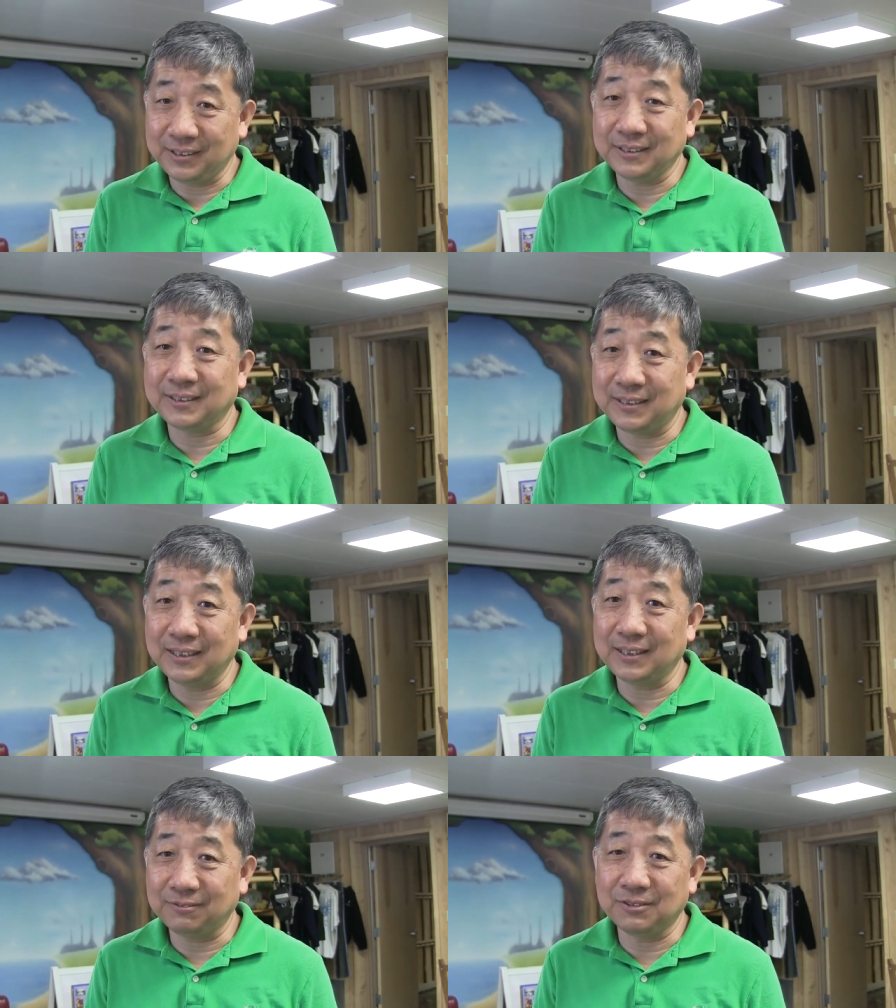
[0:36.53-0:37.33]

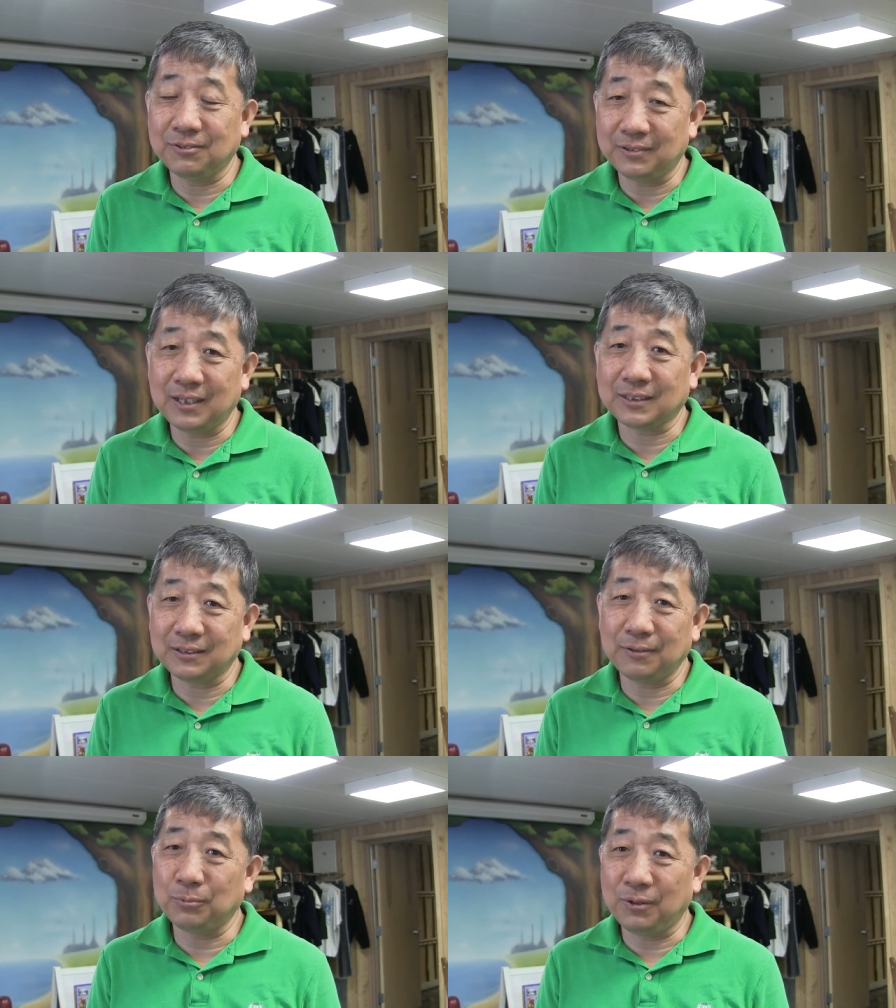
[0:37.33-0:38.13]
Instead, we will
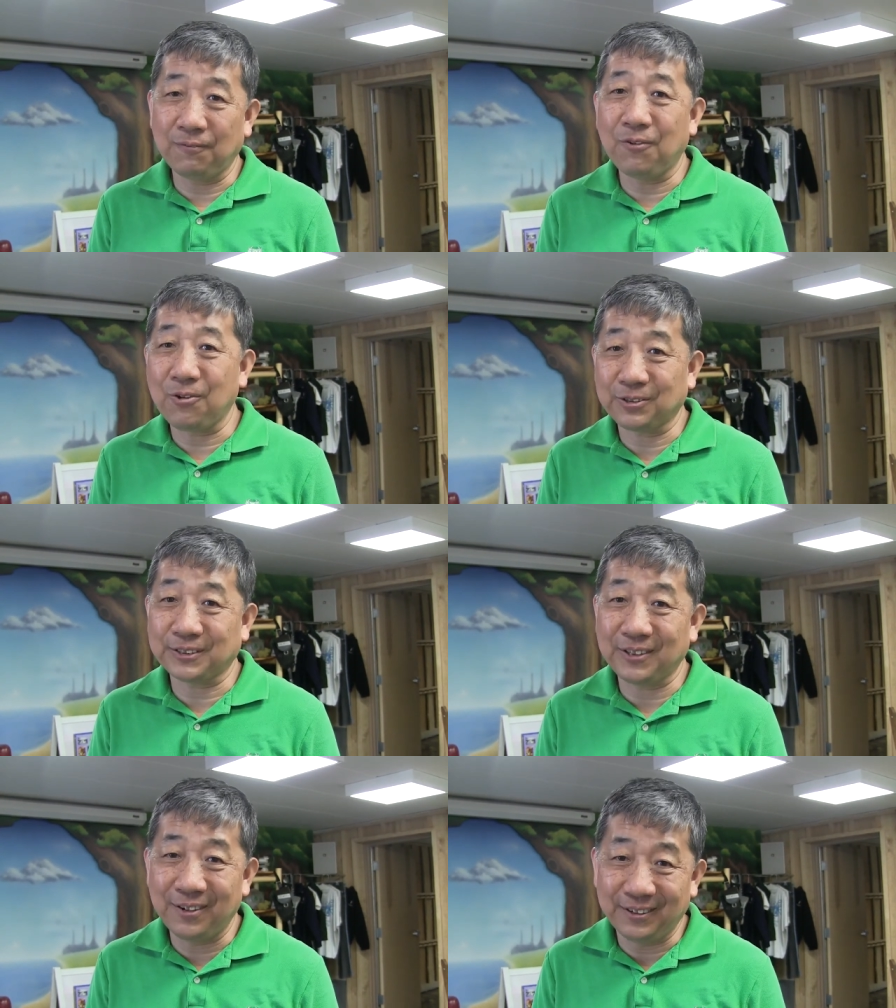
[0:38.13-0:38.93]
actually more
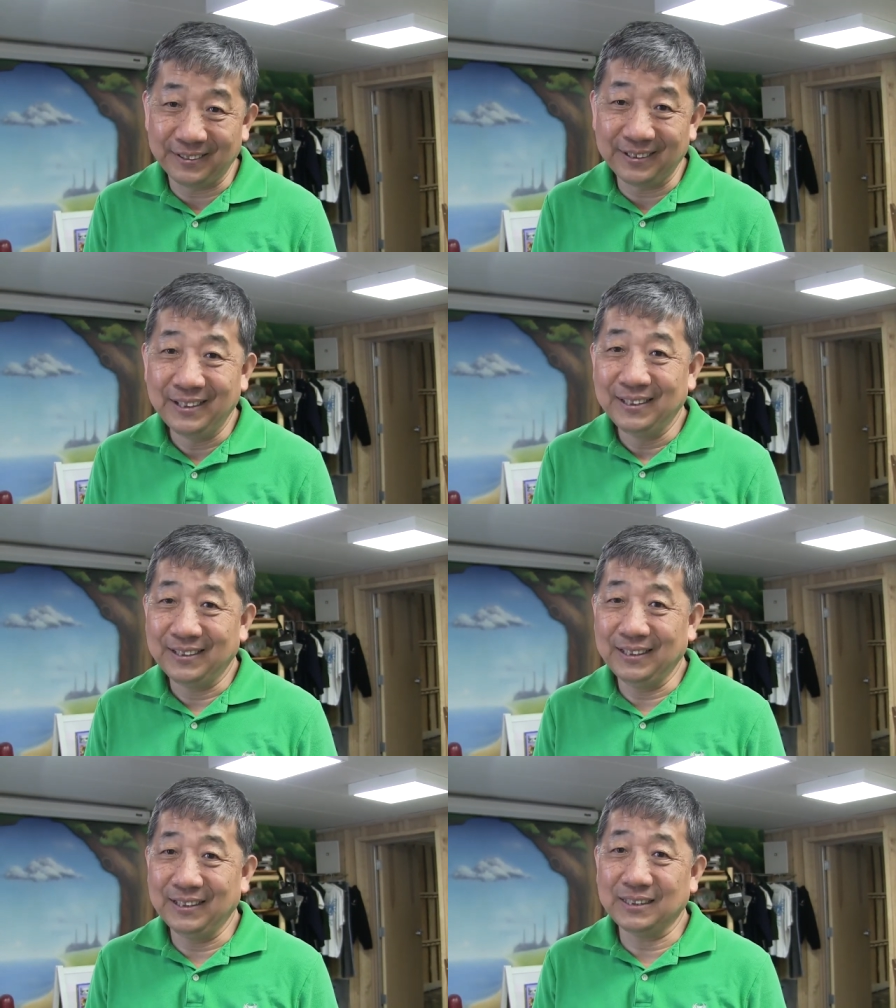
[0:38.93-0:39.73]
focus on
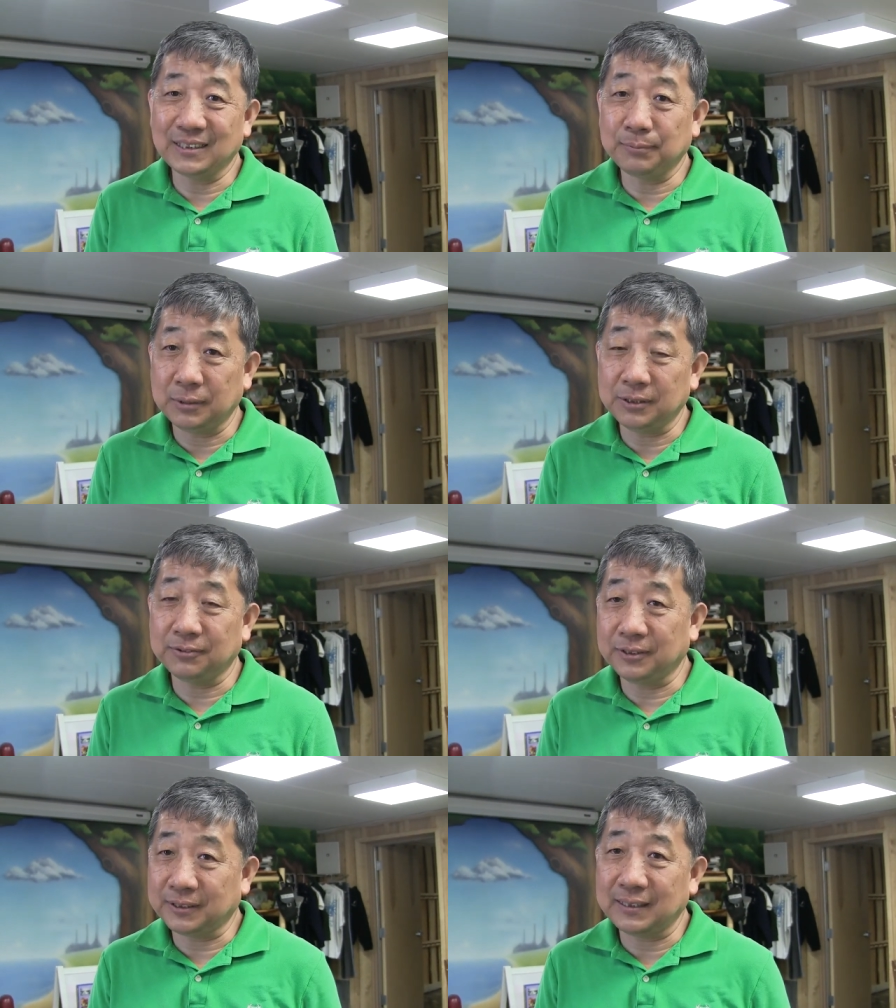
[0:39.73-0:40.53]
the just
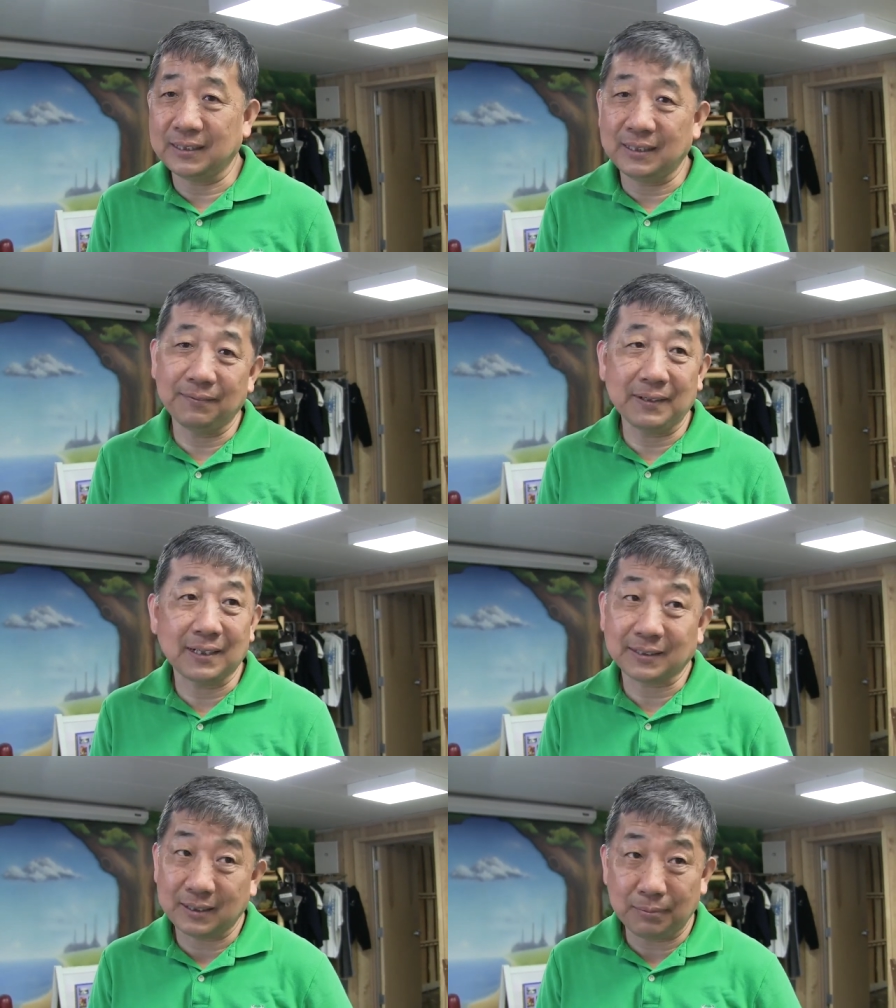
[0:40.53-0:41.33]
birdwatch. I have
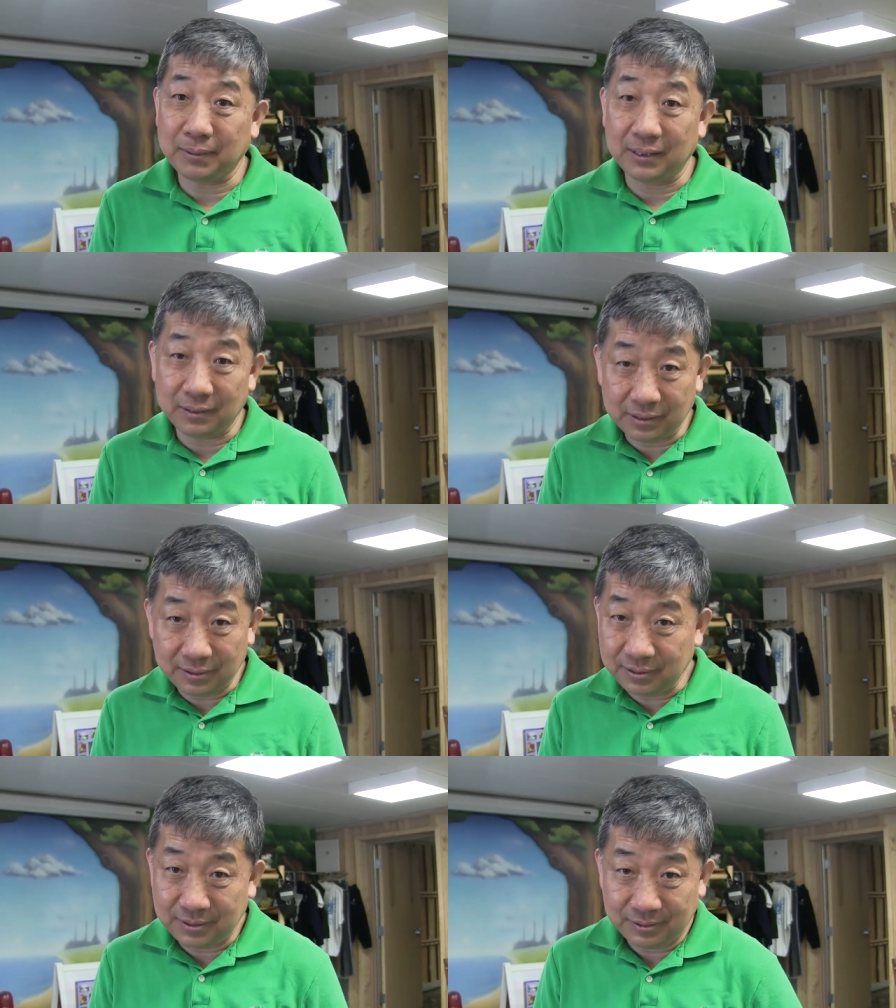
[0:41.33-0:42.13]
extra
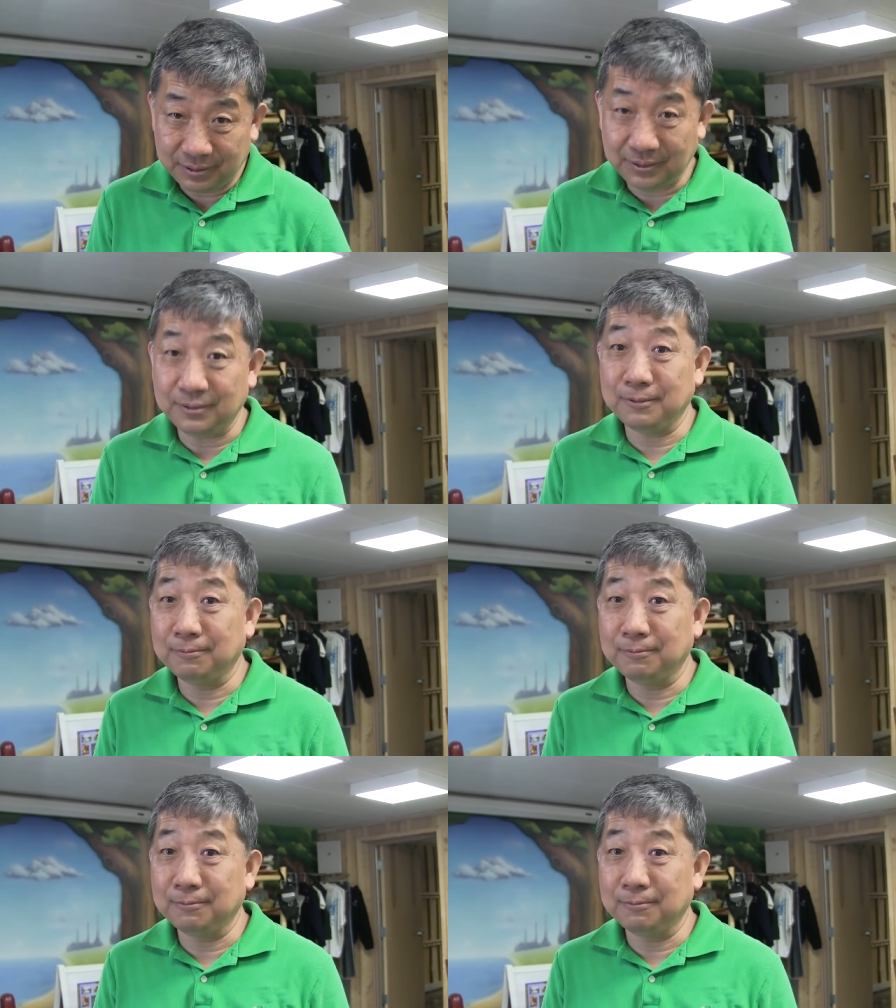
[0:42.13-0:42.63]
binoculars, so